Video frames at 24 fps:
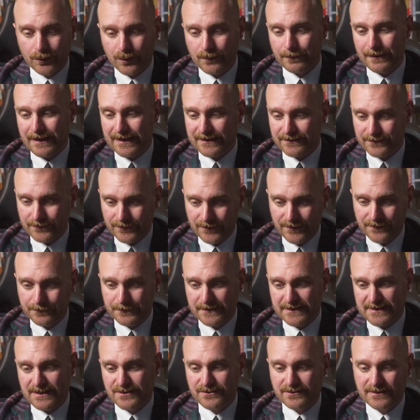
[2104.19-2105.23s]
rock-packed earth,
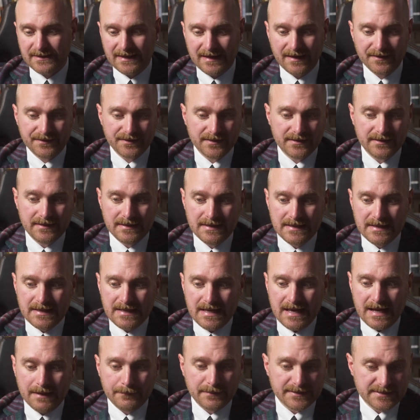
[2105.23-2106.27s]
potentially other
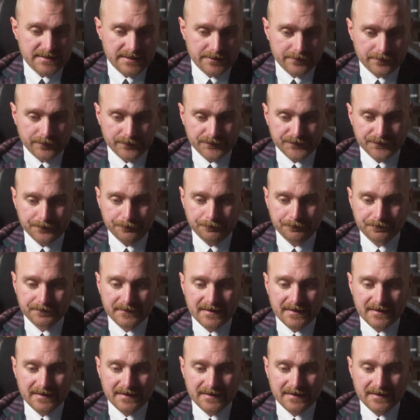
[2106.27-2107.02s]
materials.